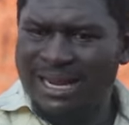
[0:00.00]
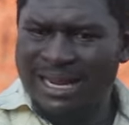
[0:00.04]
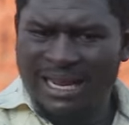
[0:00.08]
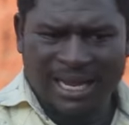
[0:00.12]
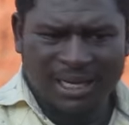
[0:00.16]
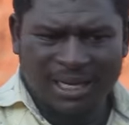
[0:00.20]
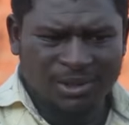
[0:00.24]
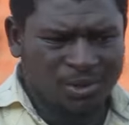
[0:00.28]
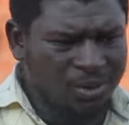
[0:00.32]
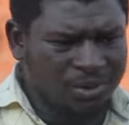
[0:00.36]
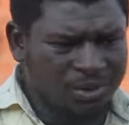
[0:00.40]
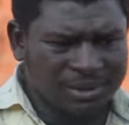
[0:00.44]

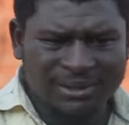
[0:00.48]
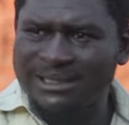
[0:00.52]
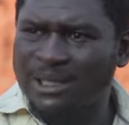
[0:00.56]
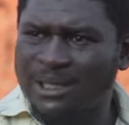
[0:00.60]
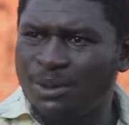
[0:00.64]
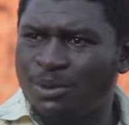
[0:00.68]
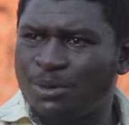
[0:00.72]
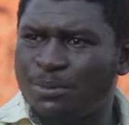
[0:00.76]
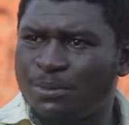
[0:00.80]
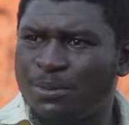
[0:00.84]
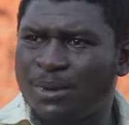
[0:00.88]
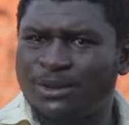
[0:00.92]
I don't
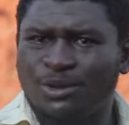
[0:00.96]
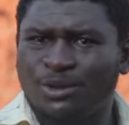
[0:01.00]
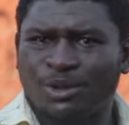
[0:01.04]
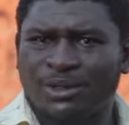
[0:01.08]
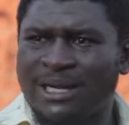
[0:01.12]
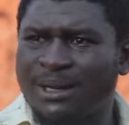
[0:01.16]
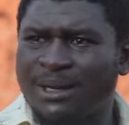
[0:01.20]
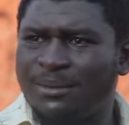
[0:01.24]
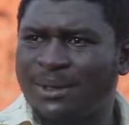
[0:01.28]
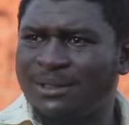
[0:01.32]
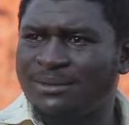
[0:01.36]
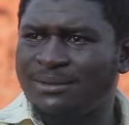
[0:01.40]
understand what people are
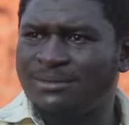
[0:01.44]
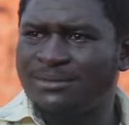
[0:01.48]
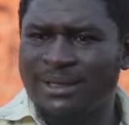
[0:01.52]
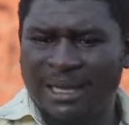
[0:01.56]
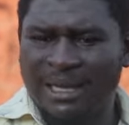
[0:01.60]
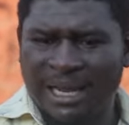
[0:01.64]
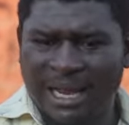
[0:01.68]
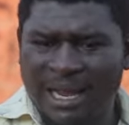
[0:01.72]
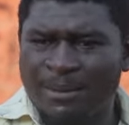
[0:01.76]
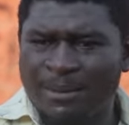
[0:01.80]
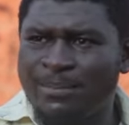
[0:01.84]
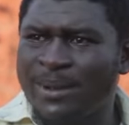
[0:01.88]
talking about.
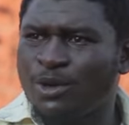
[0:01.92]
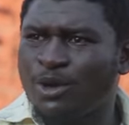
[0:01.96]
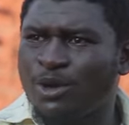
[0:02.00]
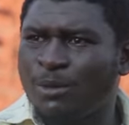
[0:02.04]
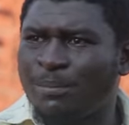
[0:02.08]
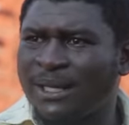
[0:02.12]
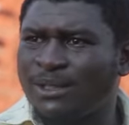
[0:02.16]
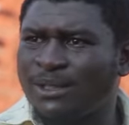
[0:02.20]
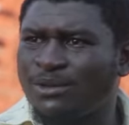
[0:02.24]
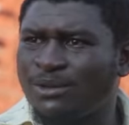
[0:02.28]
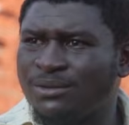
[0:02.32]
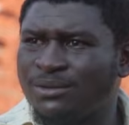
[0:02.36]
I beg
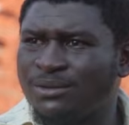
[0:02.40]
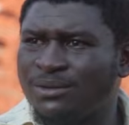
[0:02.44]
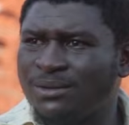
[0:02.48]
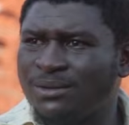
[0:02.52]
your pardon.